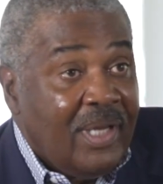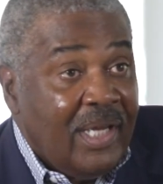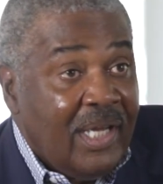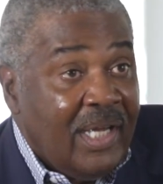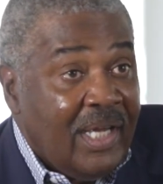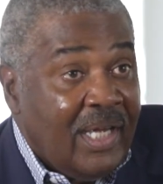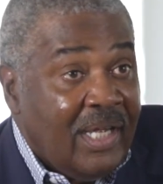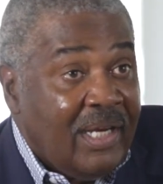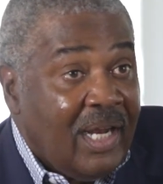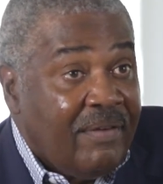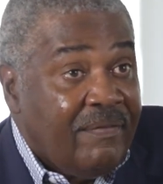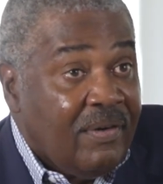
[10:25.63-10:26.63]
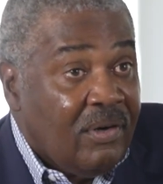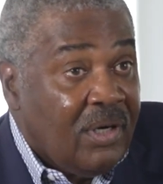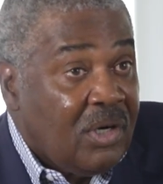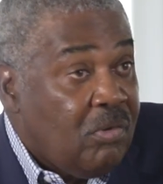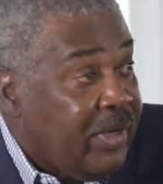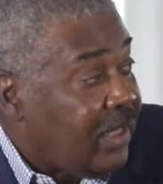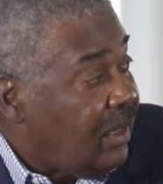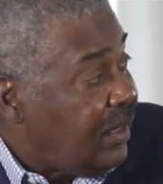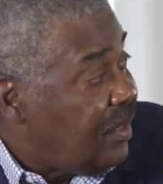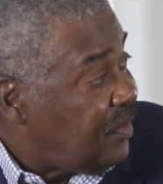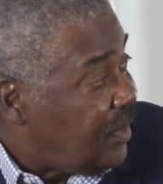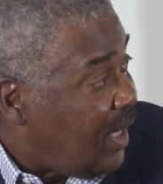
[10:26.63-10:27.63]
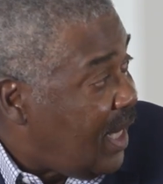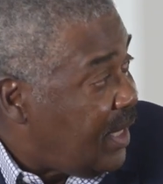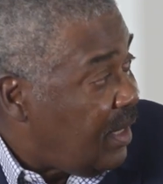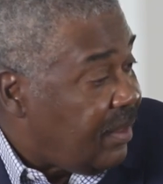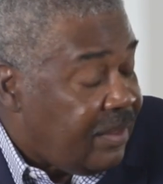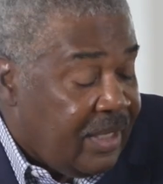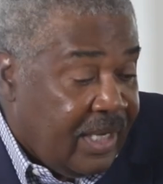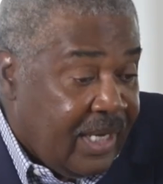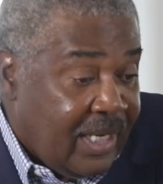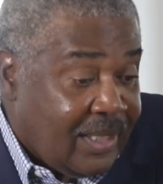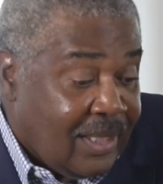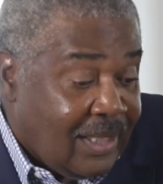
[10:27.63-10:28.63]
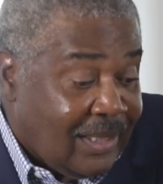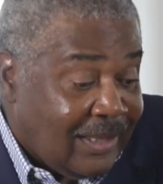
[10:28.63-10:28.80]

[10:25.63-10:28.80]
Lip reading: And I very quickly decided that,